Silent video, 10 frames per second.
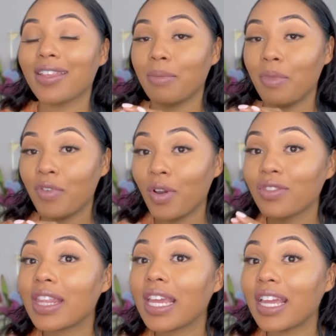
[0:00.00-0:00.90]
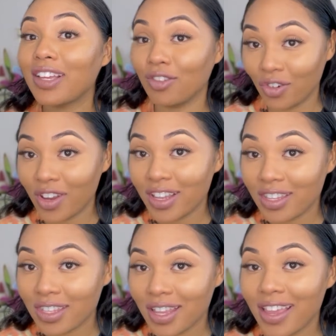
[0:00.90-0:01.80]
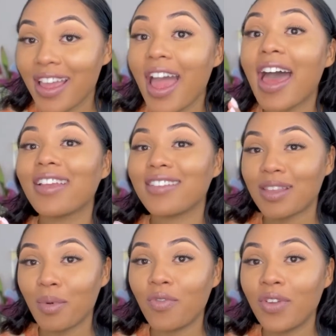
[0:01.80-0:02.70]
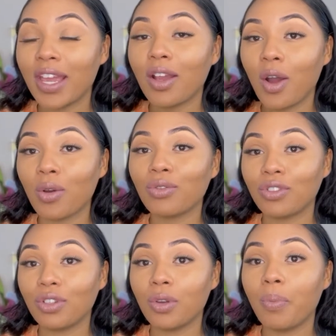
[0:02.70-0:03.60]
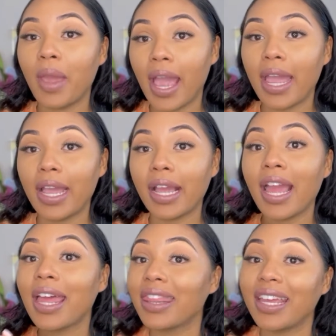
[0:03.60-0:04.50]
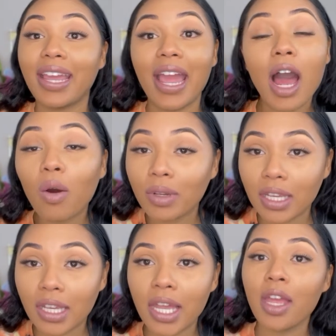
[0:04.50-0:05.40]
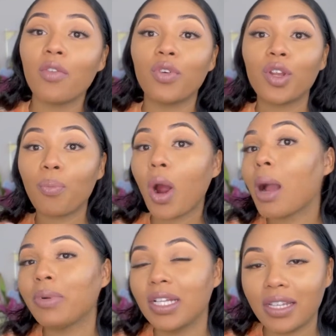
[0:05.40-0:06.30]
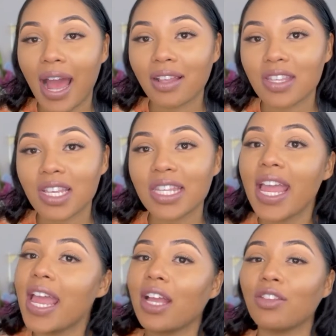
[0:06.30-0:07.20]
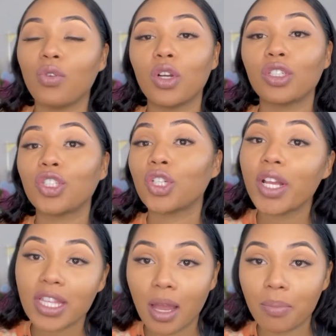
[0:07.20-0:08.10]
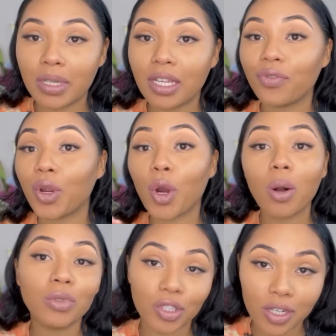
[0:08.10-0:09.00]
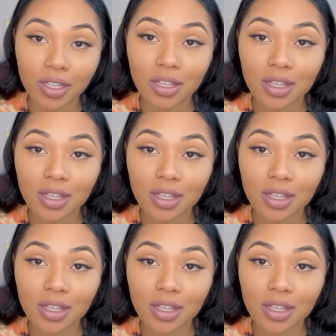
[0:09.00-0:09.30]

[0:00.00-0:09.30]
Some of it goes to the interest, and some of it goes to paying the county for your property taxes and to an insurance company for your home insurance.